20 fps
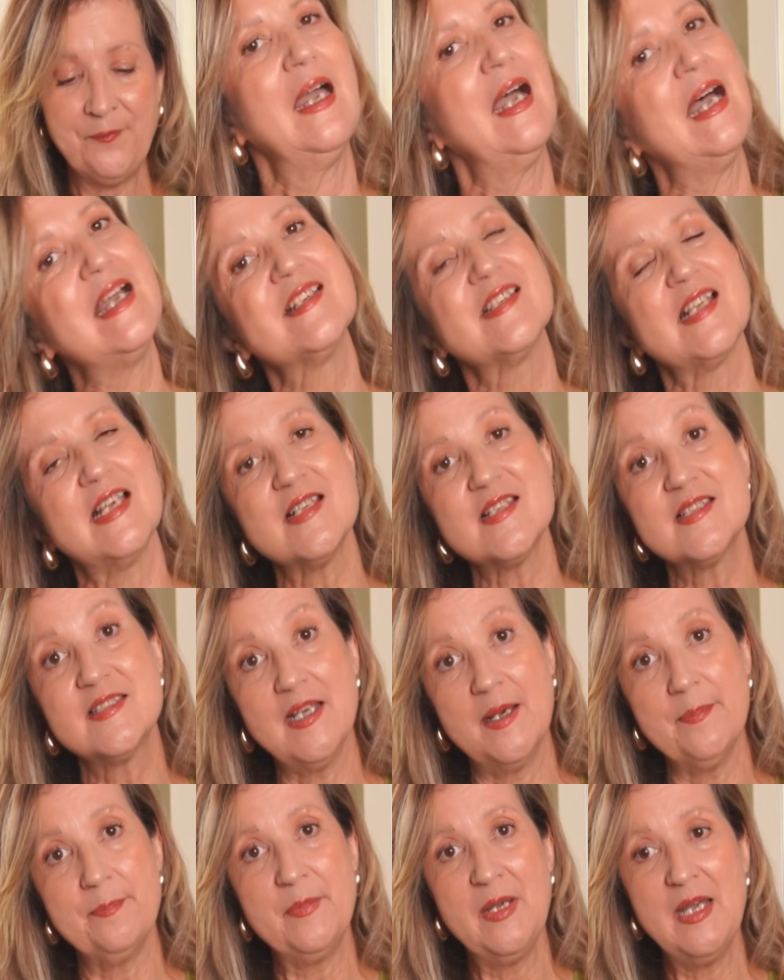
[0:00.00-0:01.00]
I sized
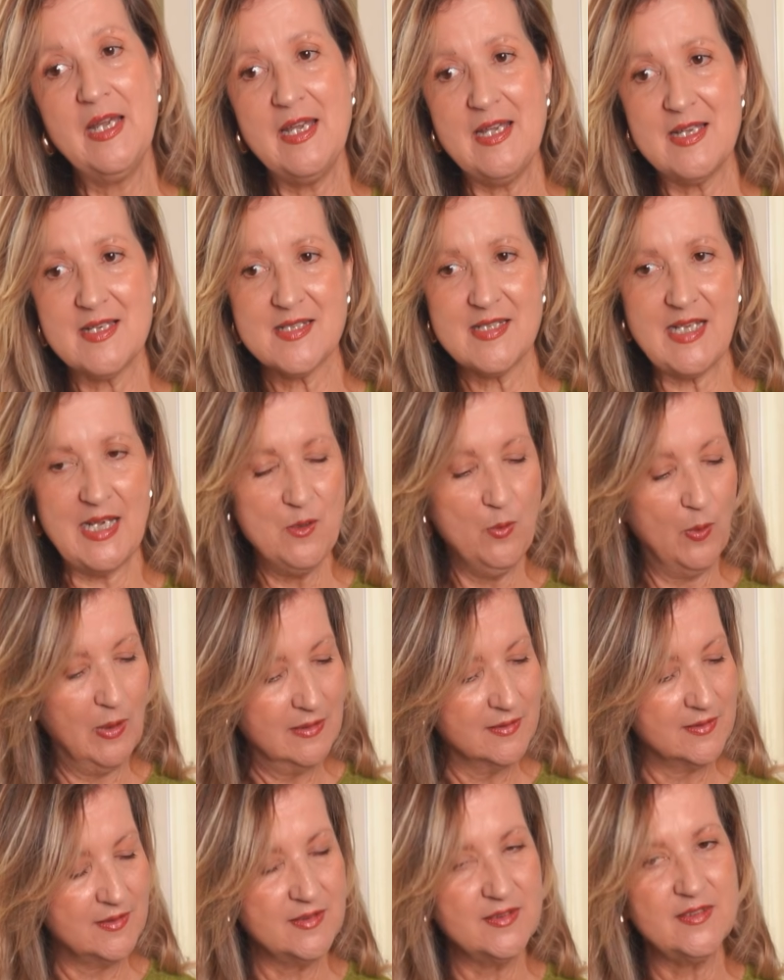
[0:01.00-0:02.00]
up as I
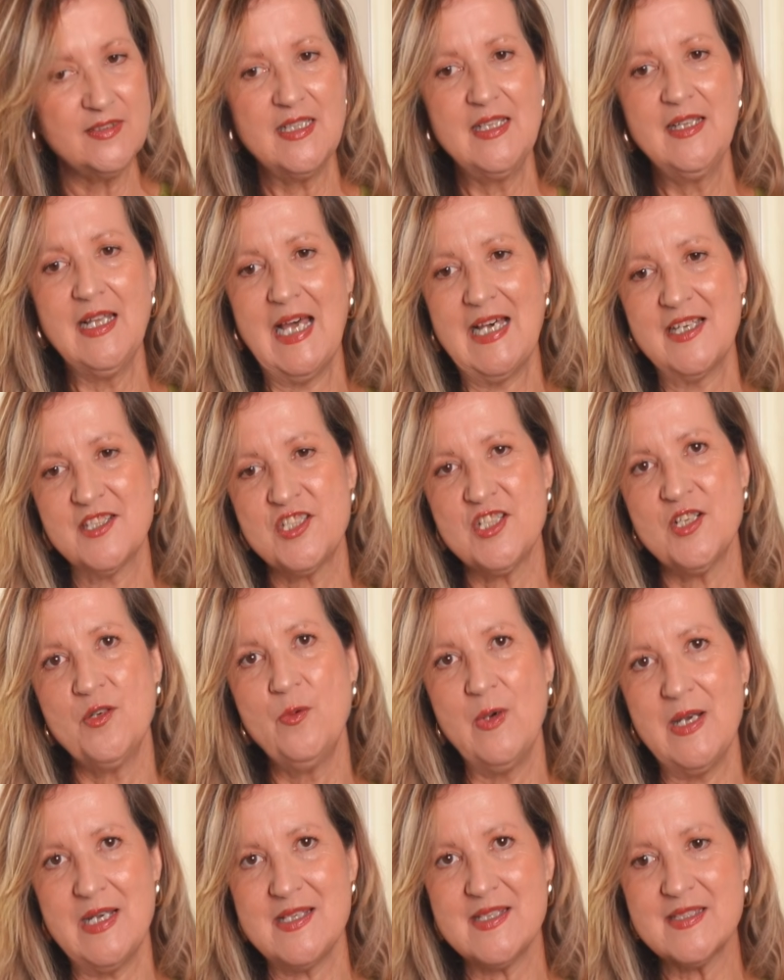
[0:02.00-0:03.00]
wanted a larger
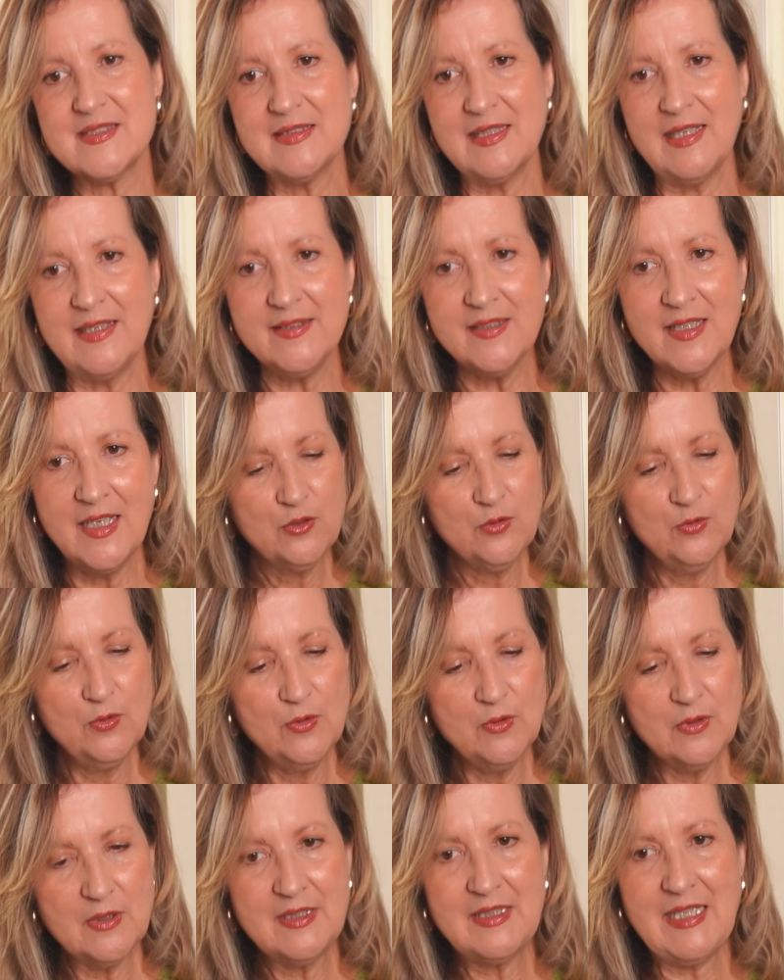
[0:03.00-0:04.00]
waistline
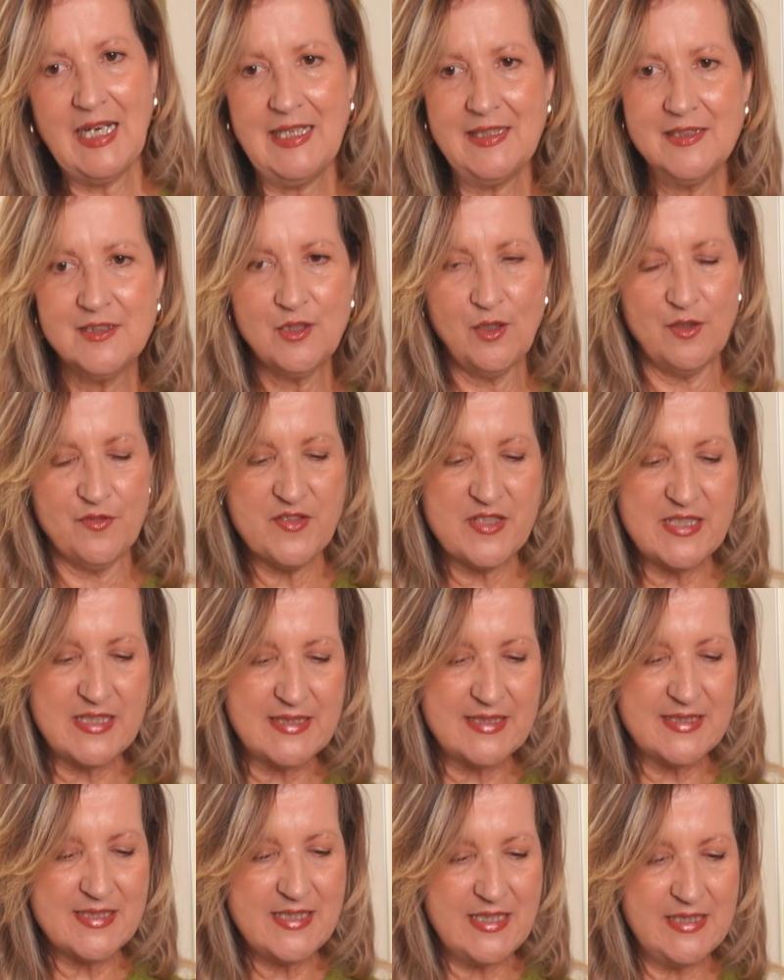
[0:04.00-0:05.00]
to kind of
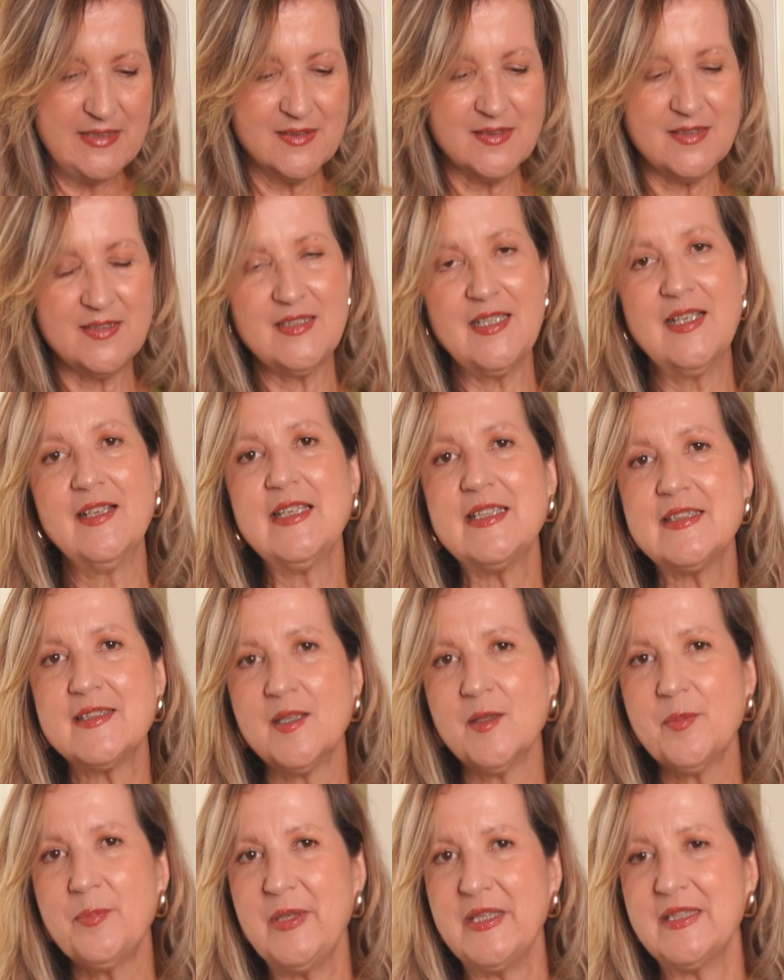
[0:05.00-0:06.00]
sit a
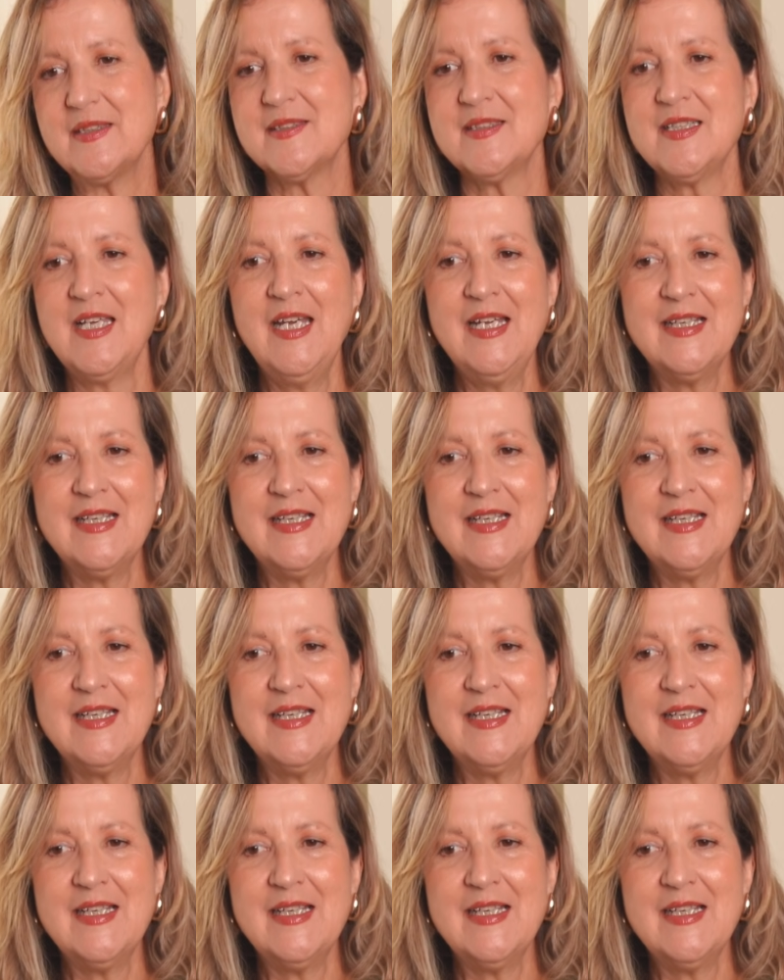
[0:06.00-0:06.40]
little bit